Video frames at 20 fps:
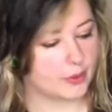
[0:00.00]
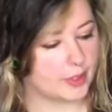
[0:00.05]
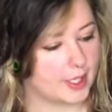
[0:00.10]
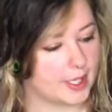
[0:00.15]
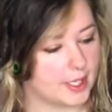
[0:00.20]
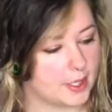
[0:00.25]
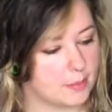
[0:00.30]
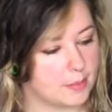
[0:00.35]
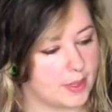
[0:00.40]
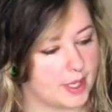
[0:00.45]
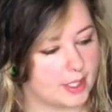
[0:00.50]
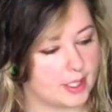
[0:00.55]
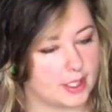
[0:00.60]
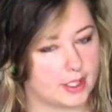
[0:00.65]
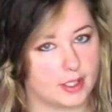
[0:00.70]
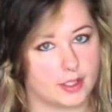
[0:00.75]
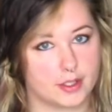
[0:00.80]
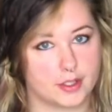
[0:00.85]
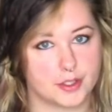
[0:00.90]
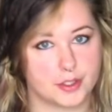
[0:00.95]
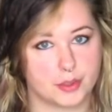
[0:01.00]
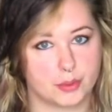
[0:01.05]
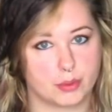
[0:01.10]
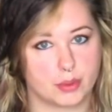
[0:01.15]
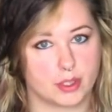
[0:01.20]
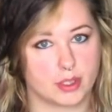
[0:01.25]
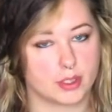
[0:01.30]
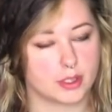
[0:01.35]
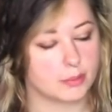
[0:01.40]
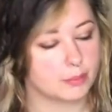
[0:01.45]
Okay, I'm back. I got it to
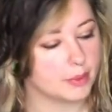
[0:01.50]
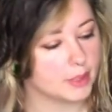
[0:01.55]
work.